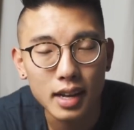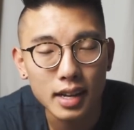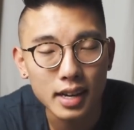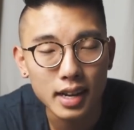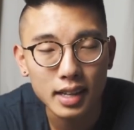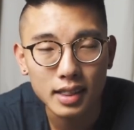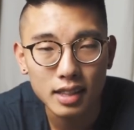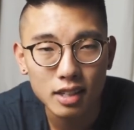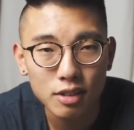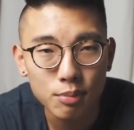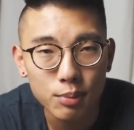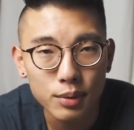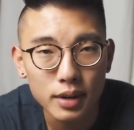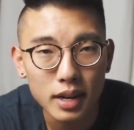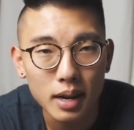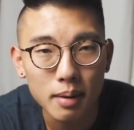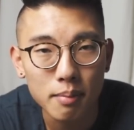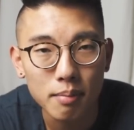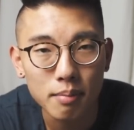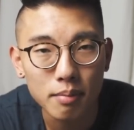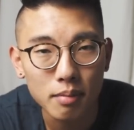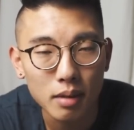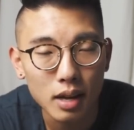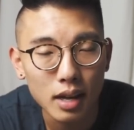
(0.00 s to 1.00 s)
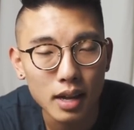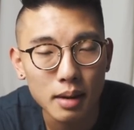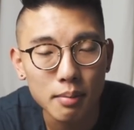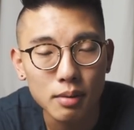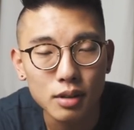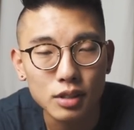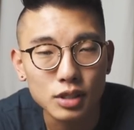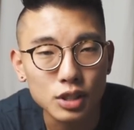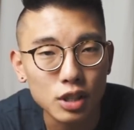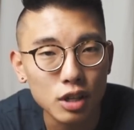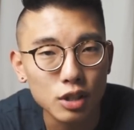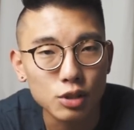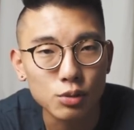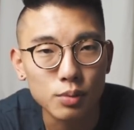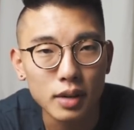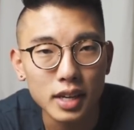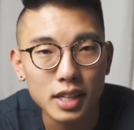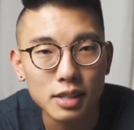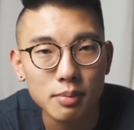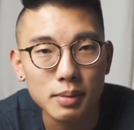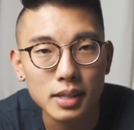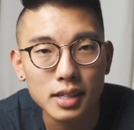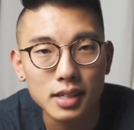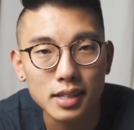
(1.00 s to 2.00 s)
And at this point, I'm able to charge
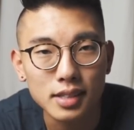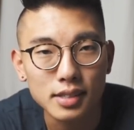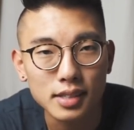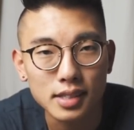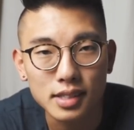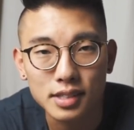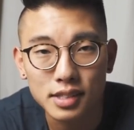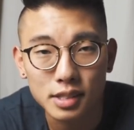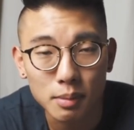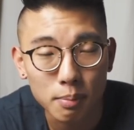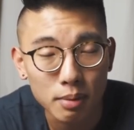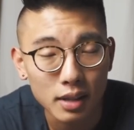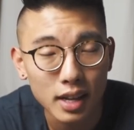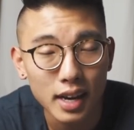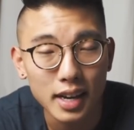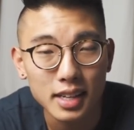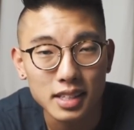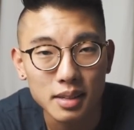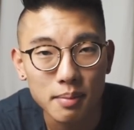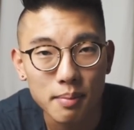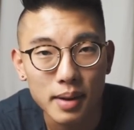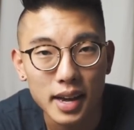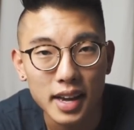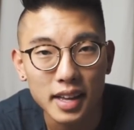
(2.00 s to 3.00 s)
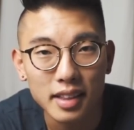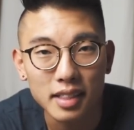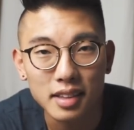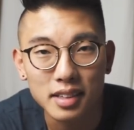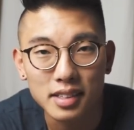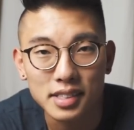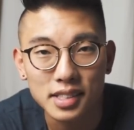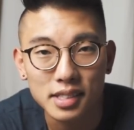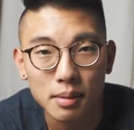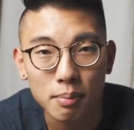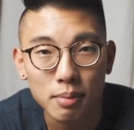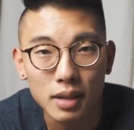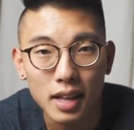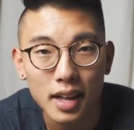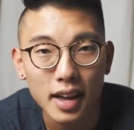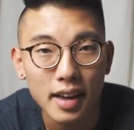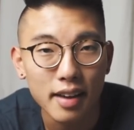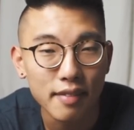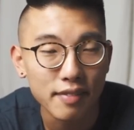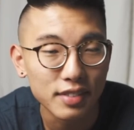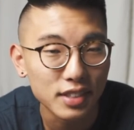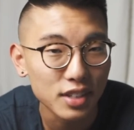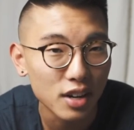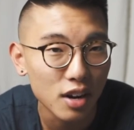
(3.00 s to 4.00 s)
rates because it's supply and demand. The supply
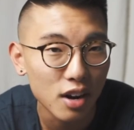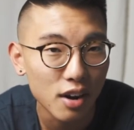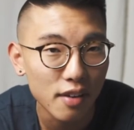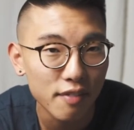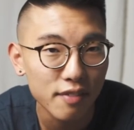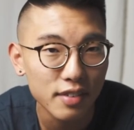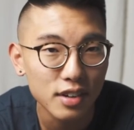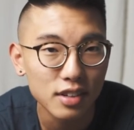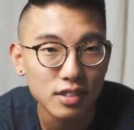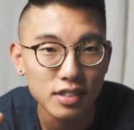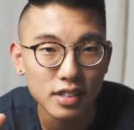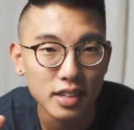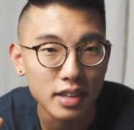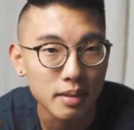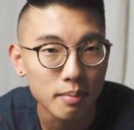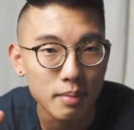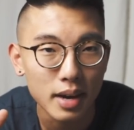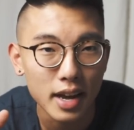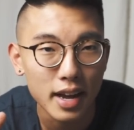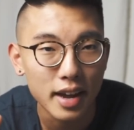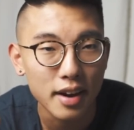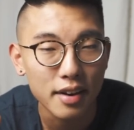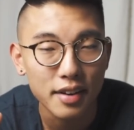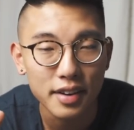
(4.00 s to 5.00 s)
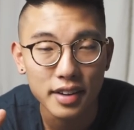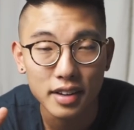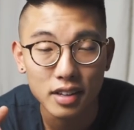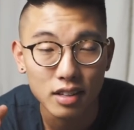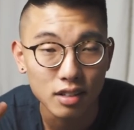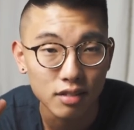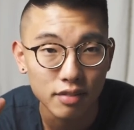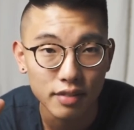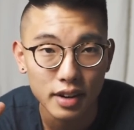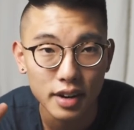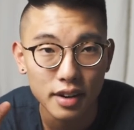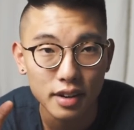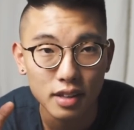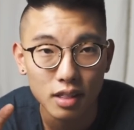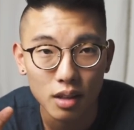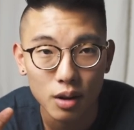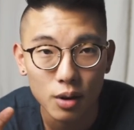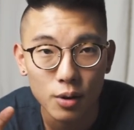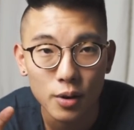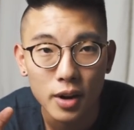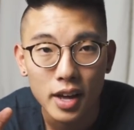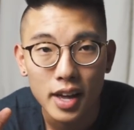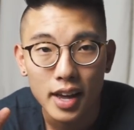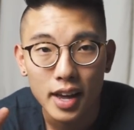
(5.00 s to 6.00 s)
of photographers in my area is very
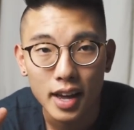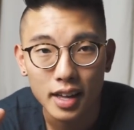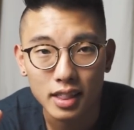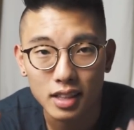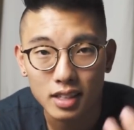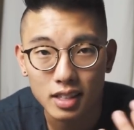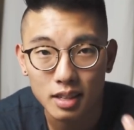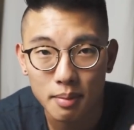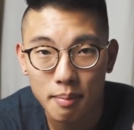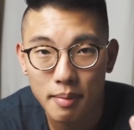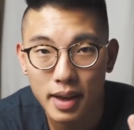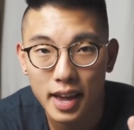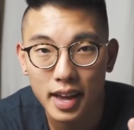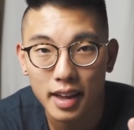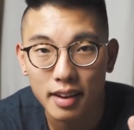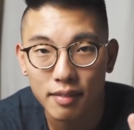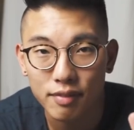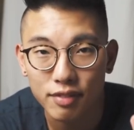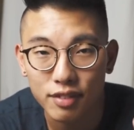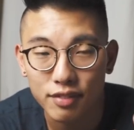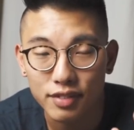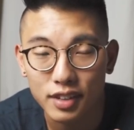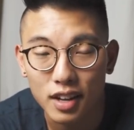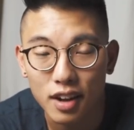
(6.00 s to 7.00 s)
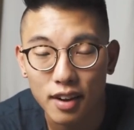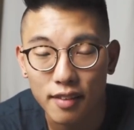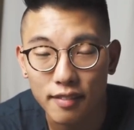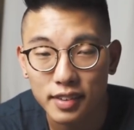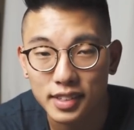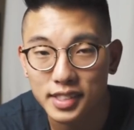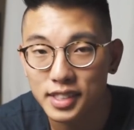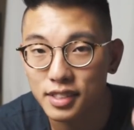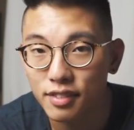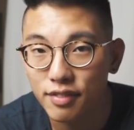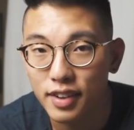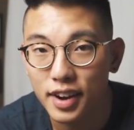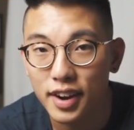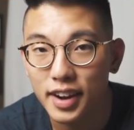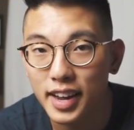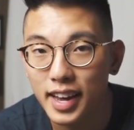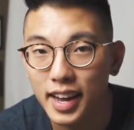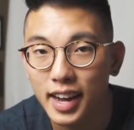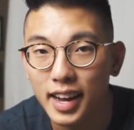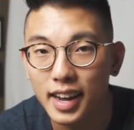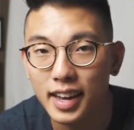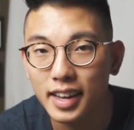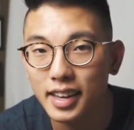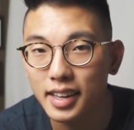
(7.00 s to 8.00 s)
low and the the demand for photographers is very
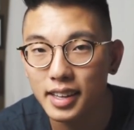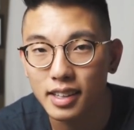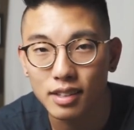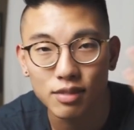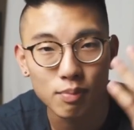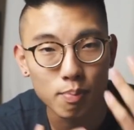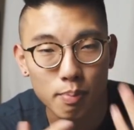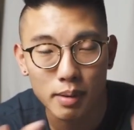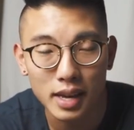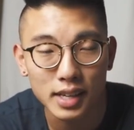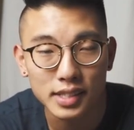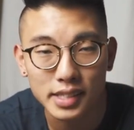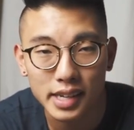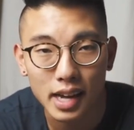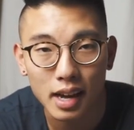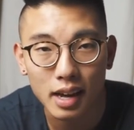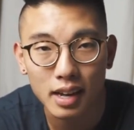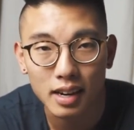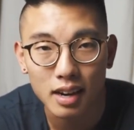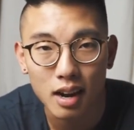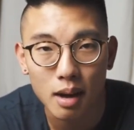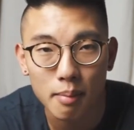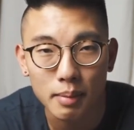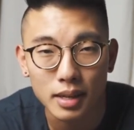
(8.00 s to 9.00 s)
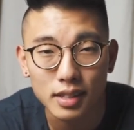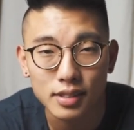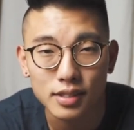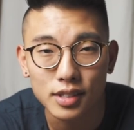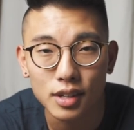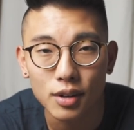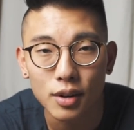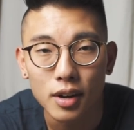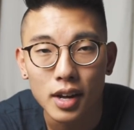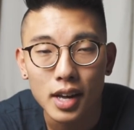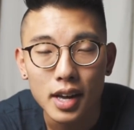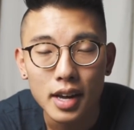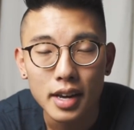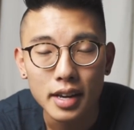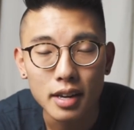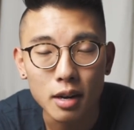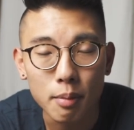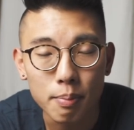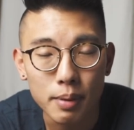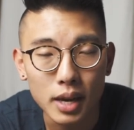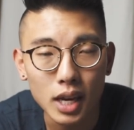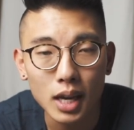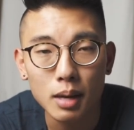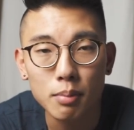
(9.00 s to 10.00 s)
high. It's basic economics. So, you
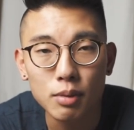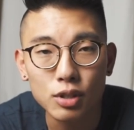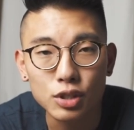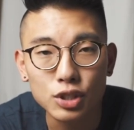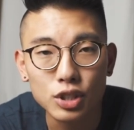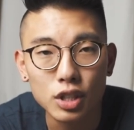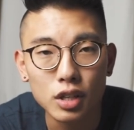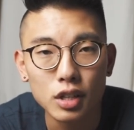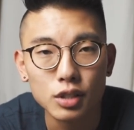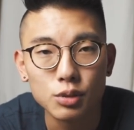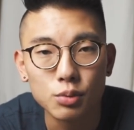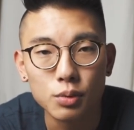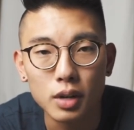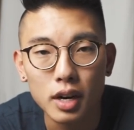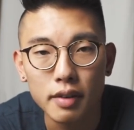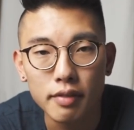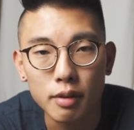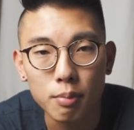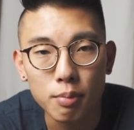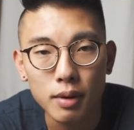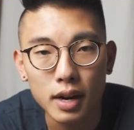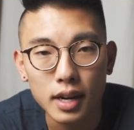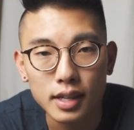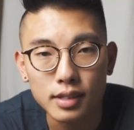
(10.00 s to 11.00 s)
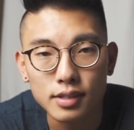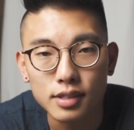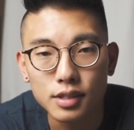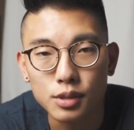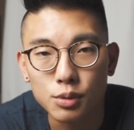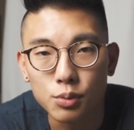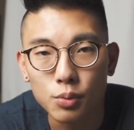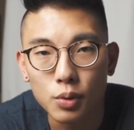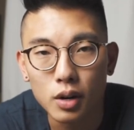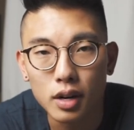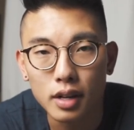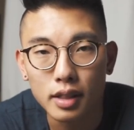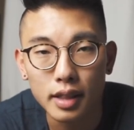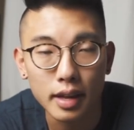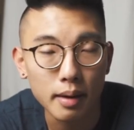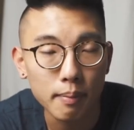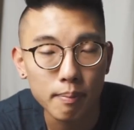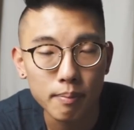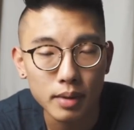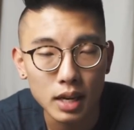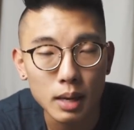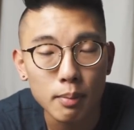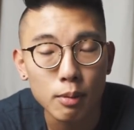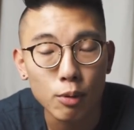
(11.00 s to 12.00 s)
know, being able to charge whatever price you want, like
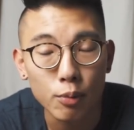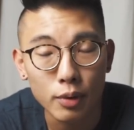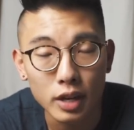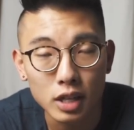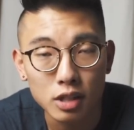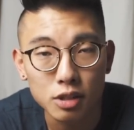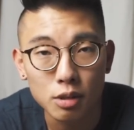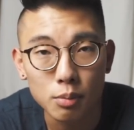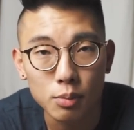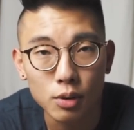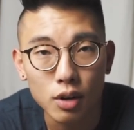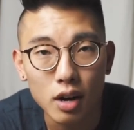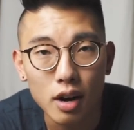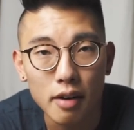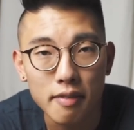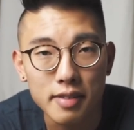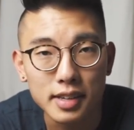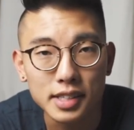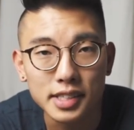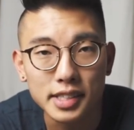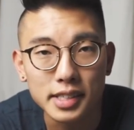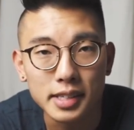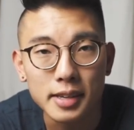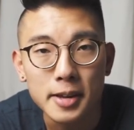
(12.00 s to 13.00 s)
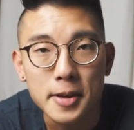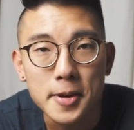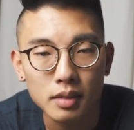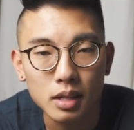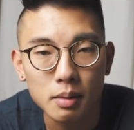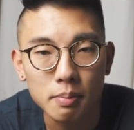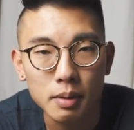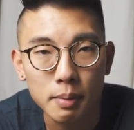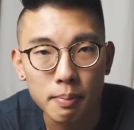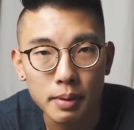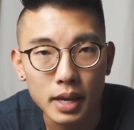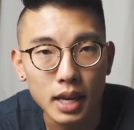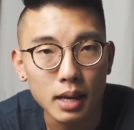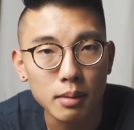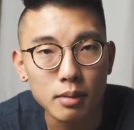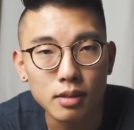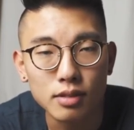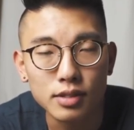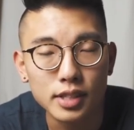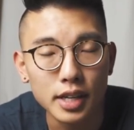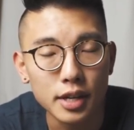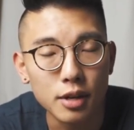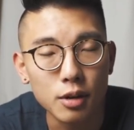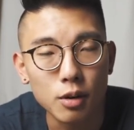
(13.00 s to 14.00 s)
keep it reasonable, obviously, but being able
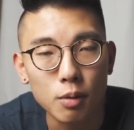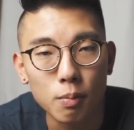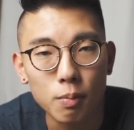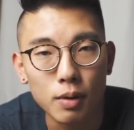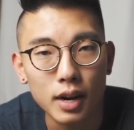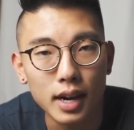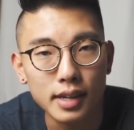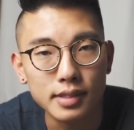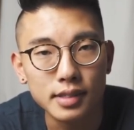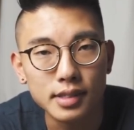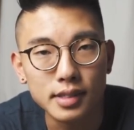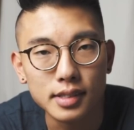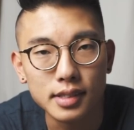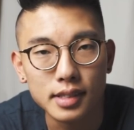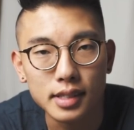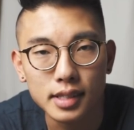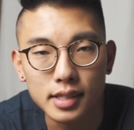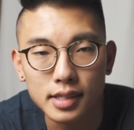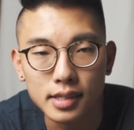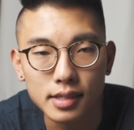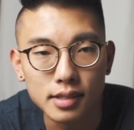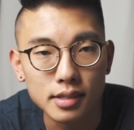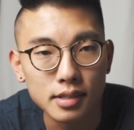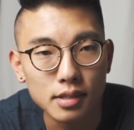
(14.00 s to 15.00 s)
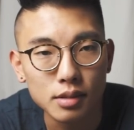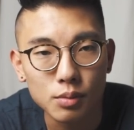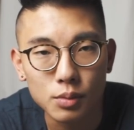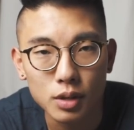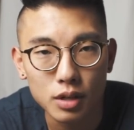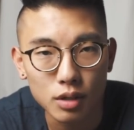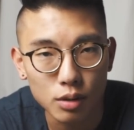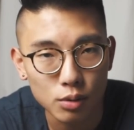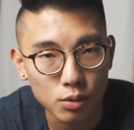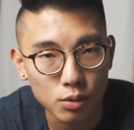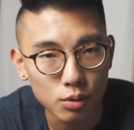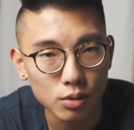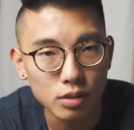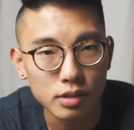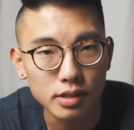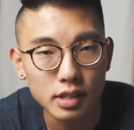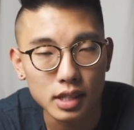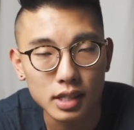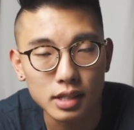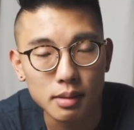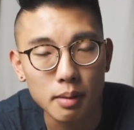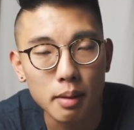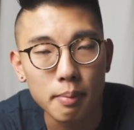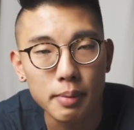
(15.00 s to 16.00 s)
to set your own prices is one of the coolest
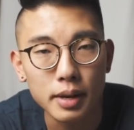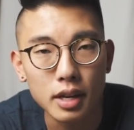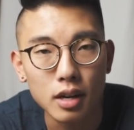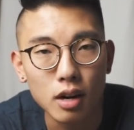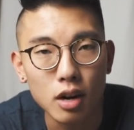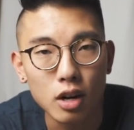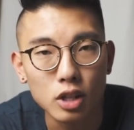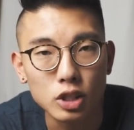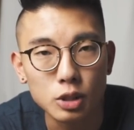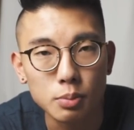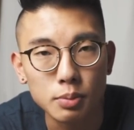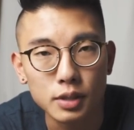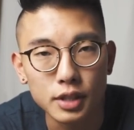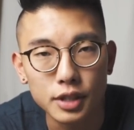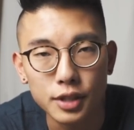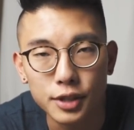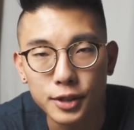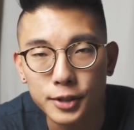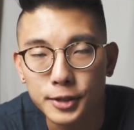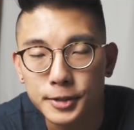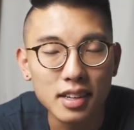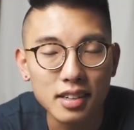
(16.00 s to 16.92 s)
things about being an entrepreneur.